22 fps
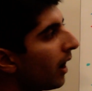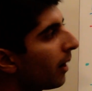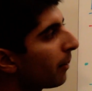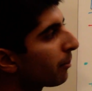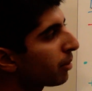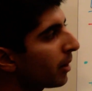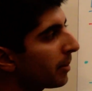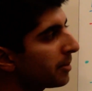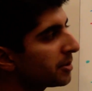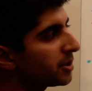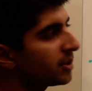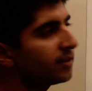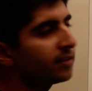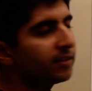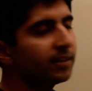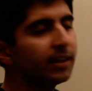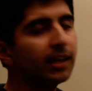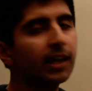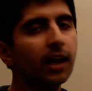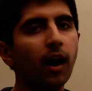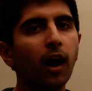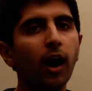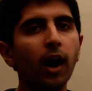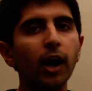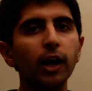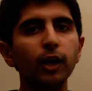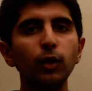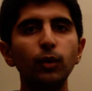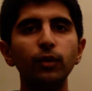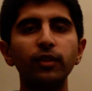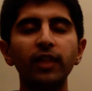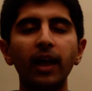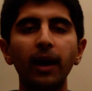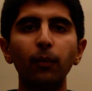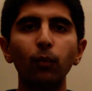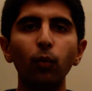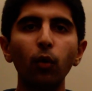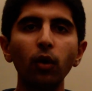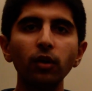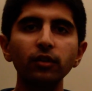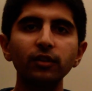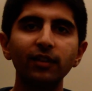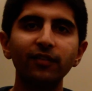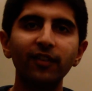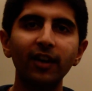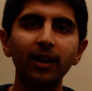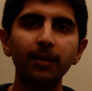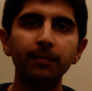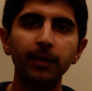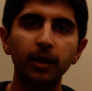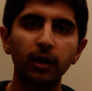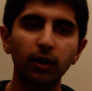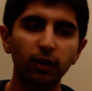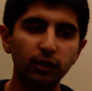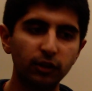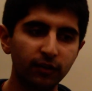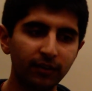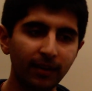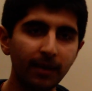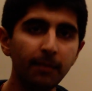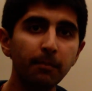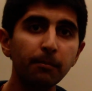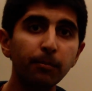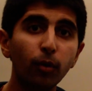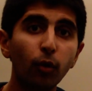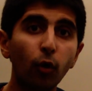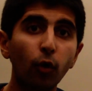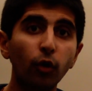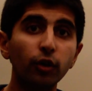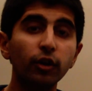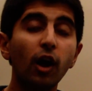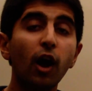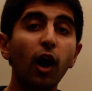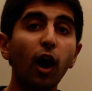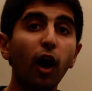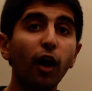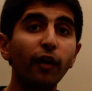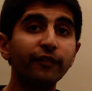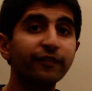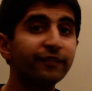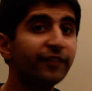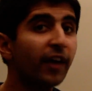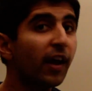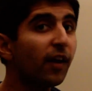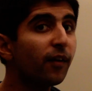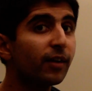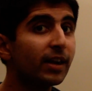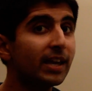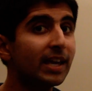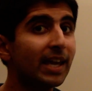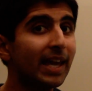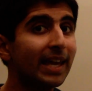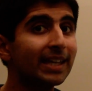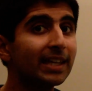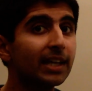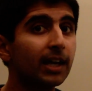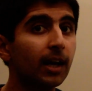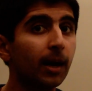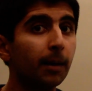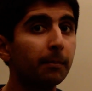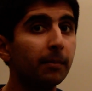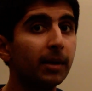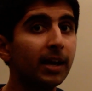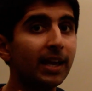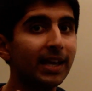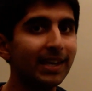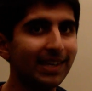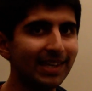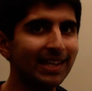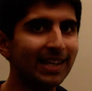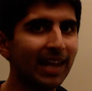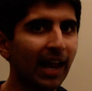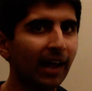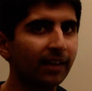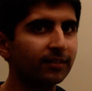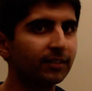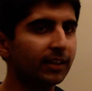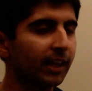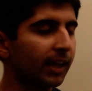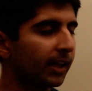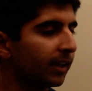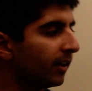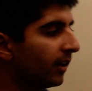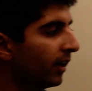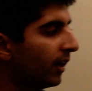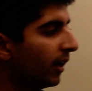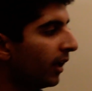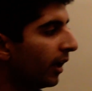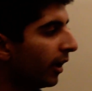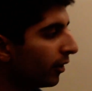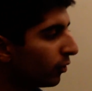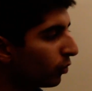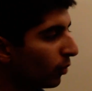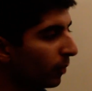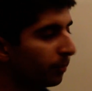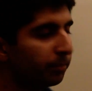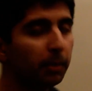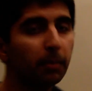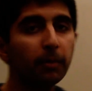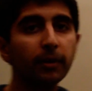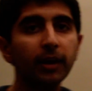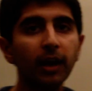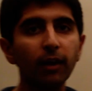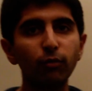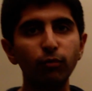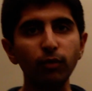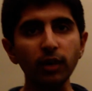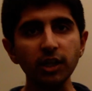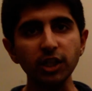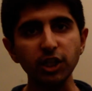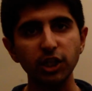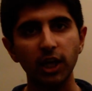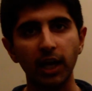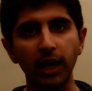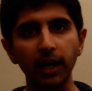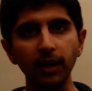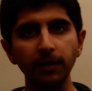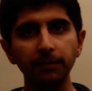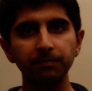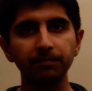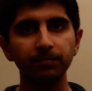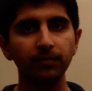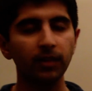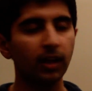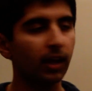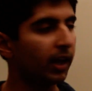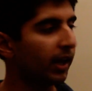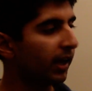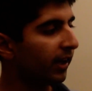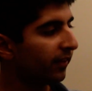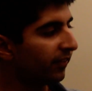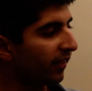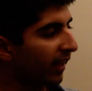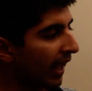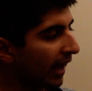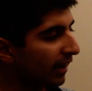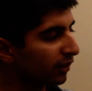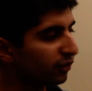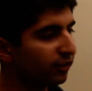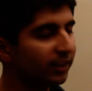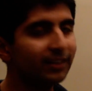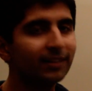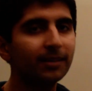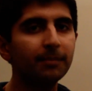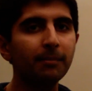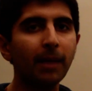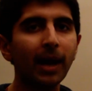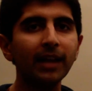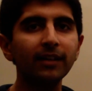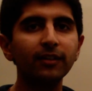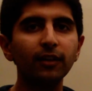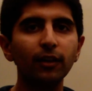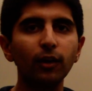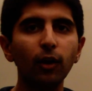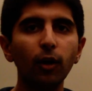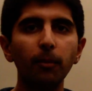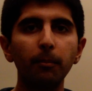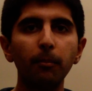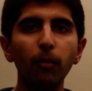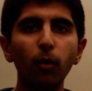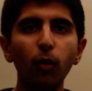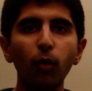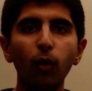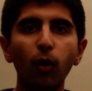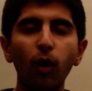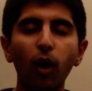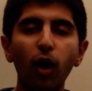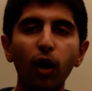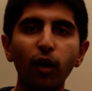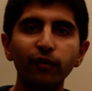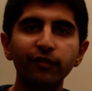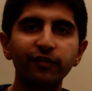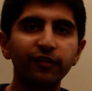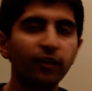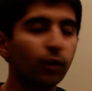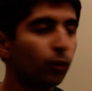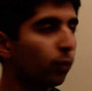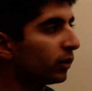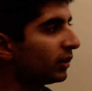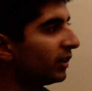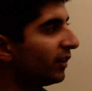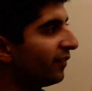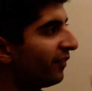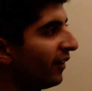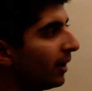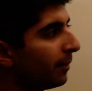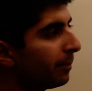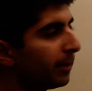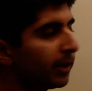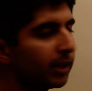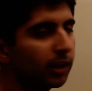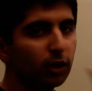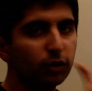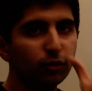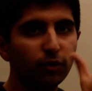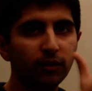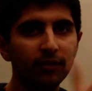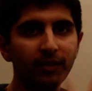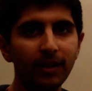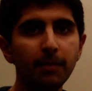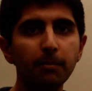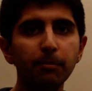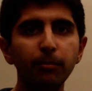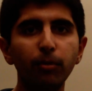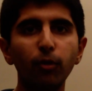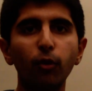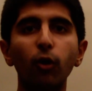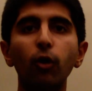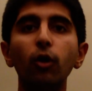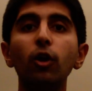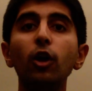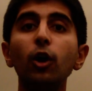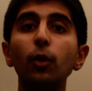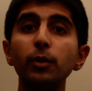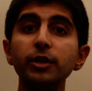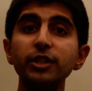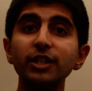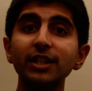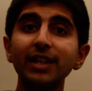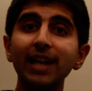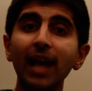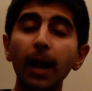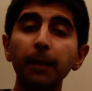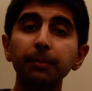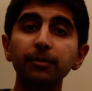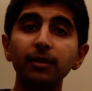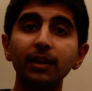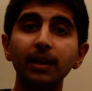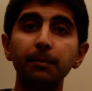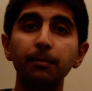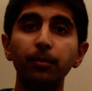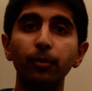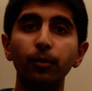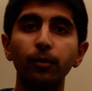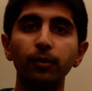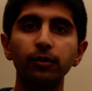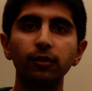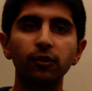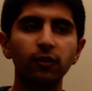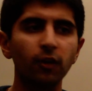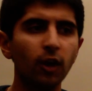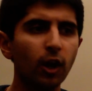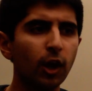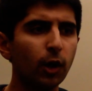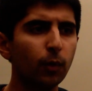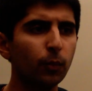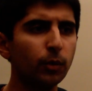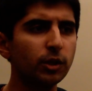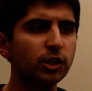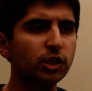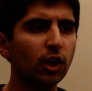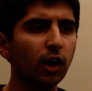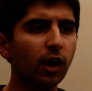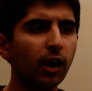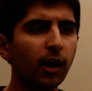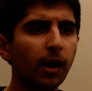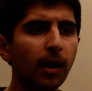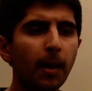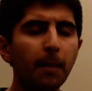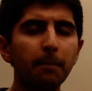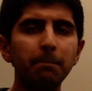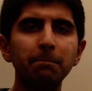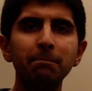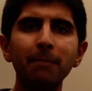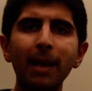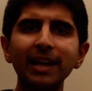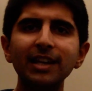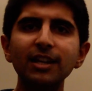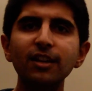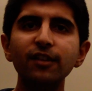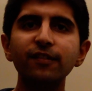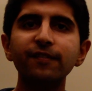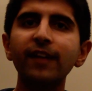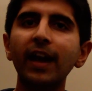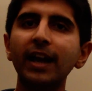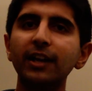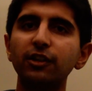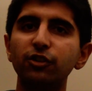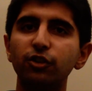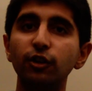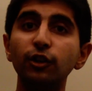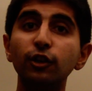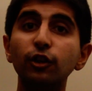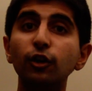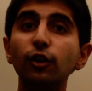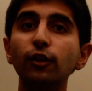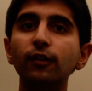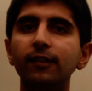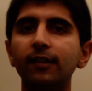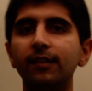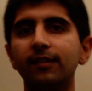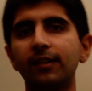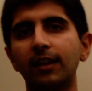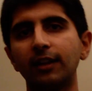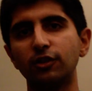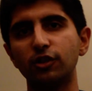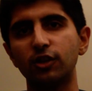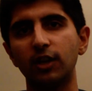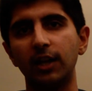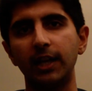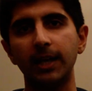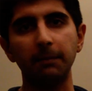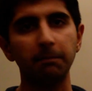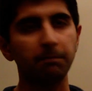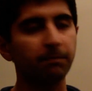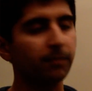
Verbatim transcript: Prebisch and Singer argue that what developing countries import are very income elastic. So when people get richer, they actually demand a lot more of what developing countries import, which are capital imports, which are manufactured goods essentially.